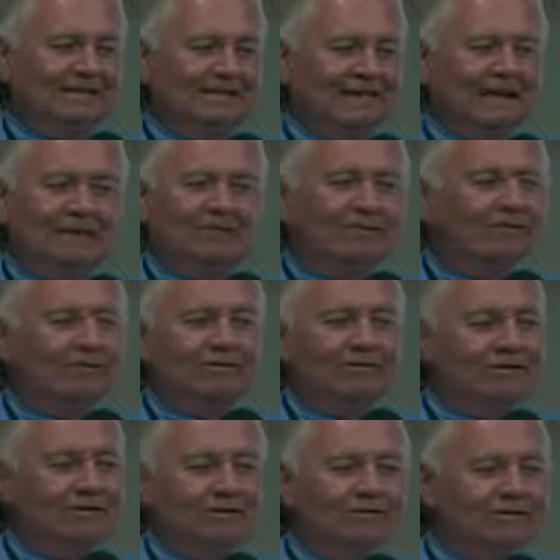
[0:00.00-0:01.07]
And I was
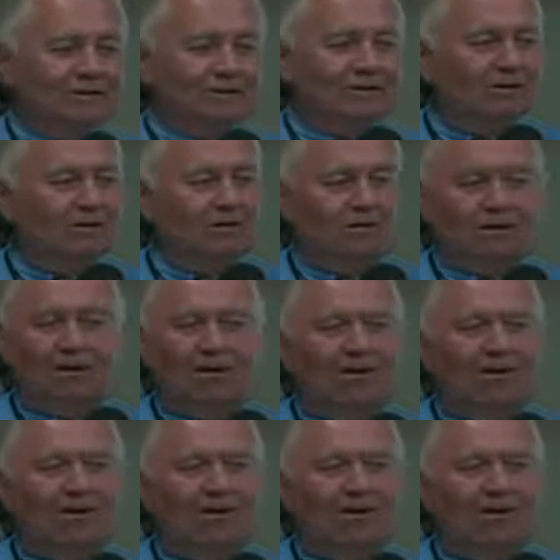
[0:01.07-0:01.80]
never interested in gold.